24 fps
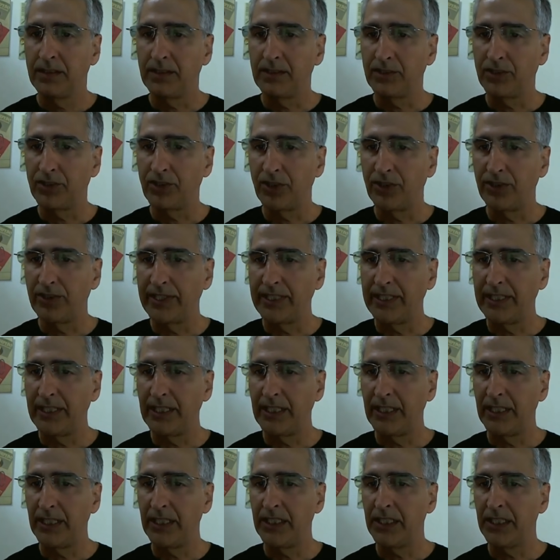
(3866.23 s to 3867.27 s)
Jody
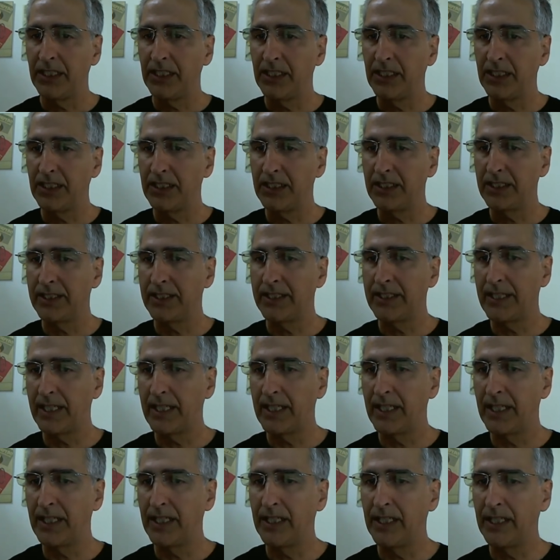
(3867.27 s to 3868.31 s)

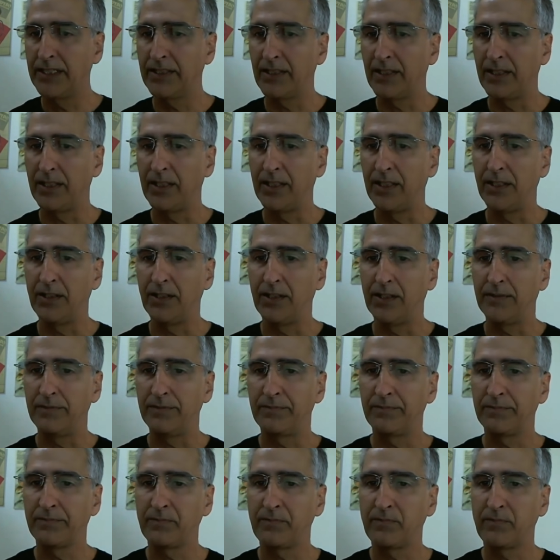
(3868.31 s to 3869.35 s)
says,
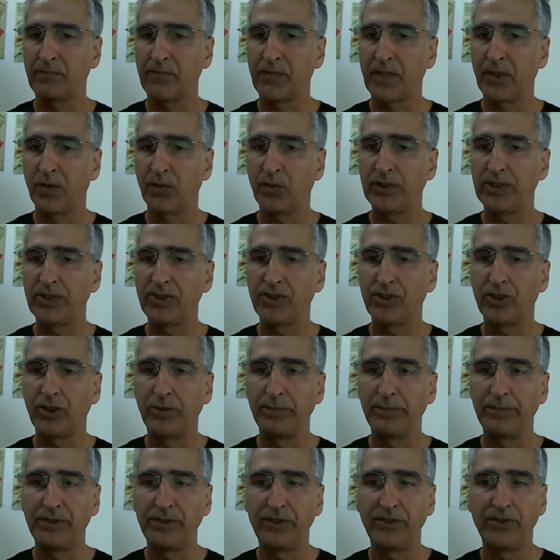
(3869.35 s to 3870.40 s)
what
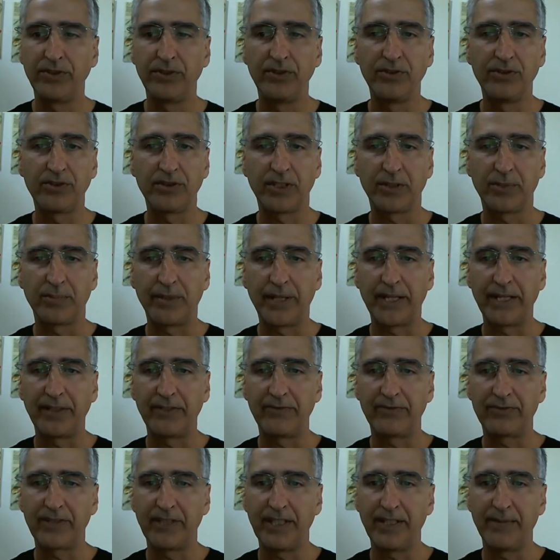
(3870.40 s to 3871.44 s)
soap do you use on a bike
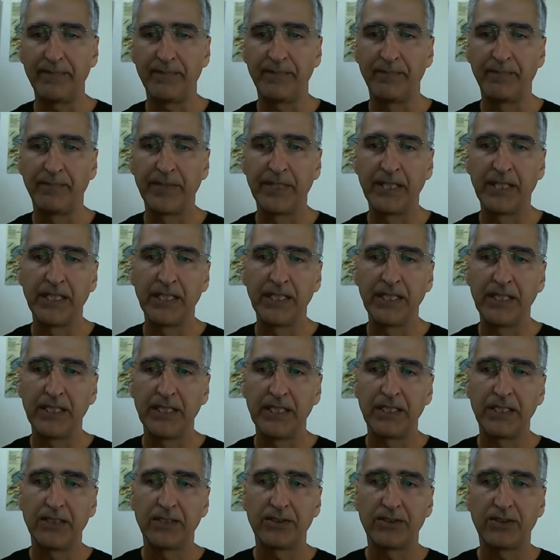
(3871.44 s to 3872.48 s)
frame?
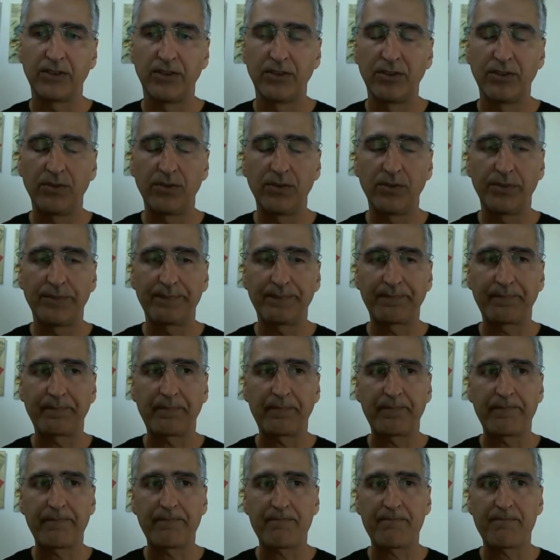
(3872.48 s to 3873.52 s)
So
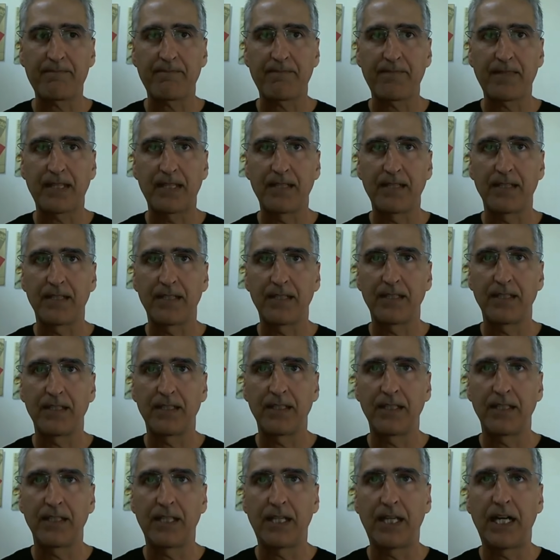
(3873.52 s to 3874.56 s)

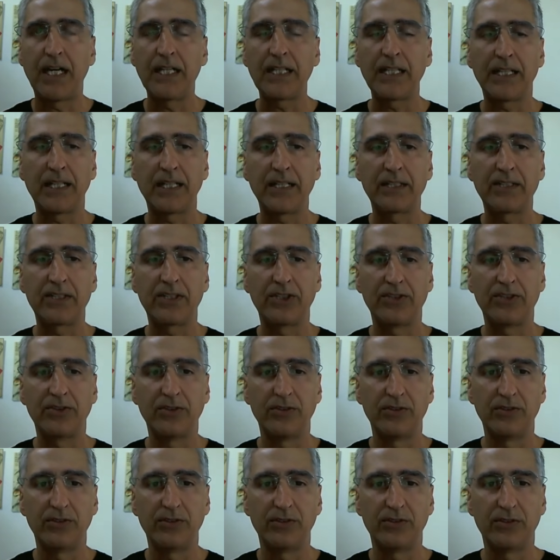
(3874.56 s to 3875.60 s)
I like to
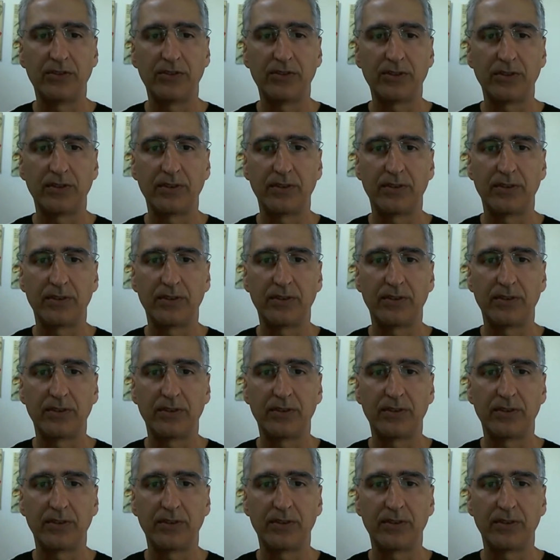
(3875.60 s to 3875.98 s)
use